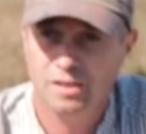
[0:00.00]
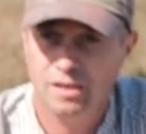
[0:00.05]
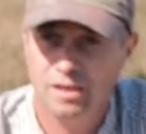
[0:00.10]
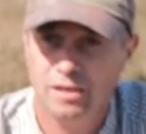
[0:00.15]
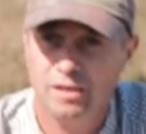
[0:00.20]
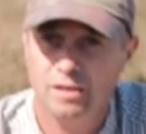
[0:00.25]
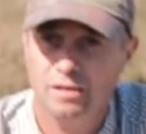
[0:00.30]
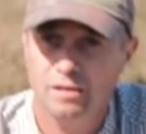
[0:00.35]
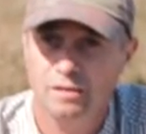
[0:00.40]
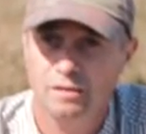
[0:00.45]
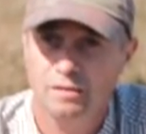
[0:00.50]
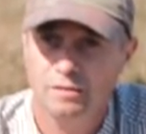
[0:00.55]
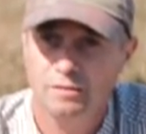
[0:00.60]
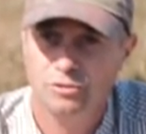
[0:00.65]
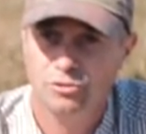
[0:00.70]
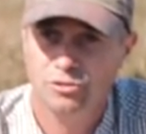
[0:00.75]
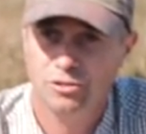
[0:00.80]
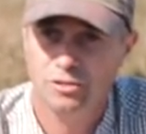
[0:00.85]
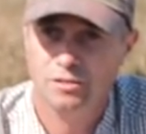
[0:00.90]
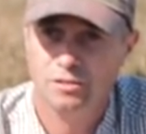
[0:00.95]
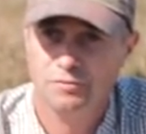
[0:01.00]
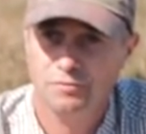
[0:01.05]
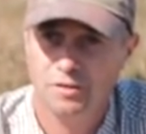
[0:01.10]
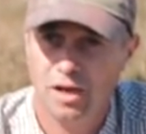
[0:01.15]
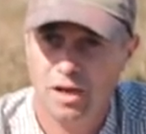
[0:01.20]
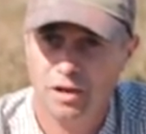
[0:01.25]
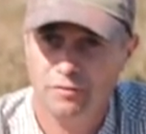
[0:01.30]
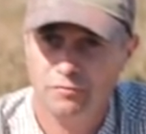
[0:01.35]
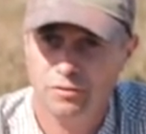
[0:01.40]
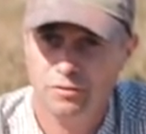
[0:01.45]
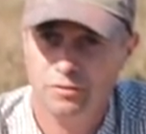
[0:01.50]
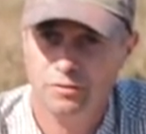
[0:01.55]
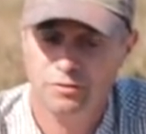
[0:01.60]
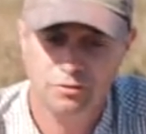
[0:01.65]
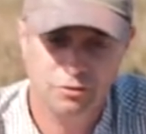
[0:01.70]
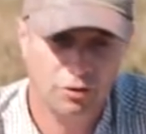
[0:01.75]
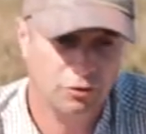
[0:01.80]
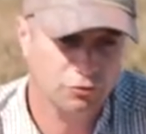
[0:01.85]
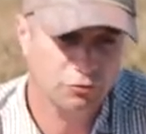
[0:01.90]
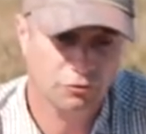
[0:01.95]
are key to chick survival.
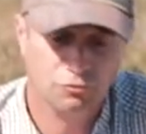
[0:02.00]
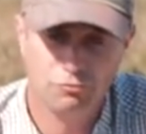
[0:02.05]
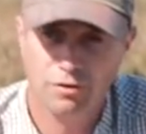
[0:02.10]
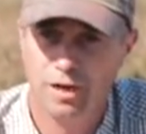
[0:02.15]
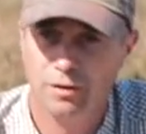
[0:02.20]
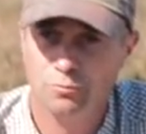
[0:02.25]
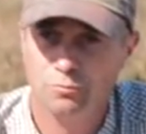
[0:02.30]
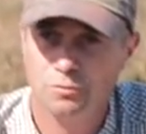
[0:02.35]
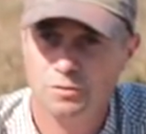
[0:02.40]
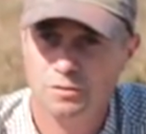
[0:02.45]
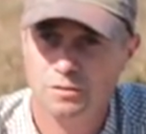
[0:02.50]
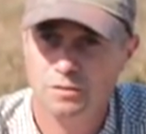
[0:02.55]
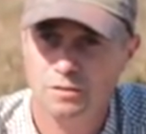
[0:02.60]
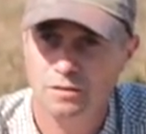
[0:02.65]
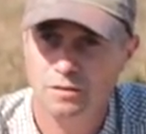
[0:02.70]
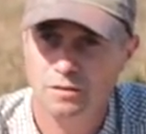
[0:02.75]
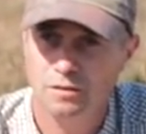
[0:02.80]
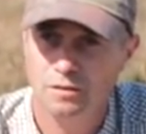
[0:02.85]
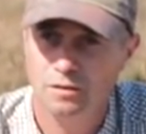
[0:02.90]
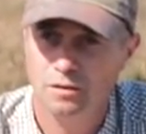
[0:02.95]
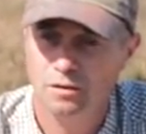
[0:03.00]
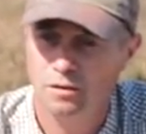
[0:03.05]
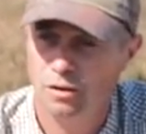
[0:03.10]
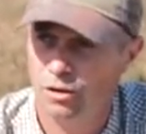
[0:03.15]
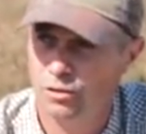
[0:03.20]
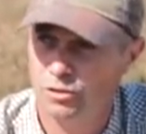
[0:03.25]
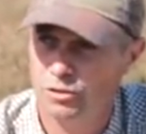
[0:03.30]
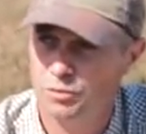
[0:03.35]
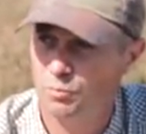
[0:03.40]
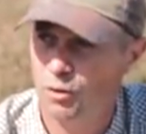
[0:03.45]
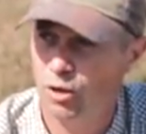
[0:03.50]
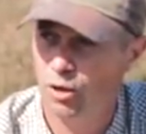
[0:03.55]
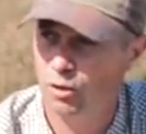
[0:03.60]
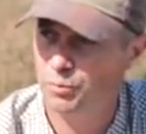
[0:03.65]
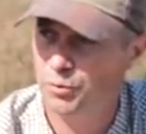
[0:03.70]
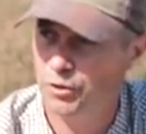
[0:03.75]
Not just grouse, all your small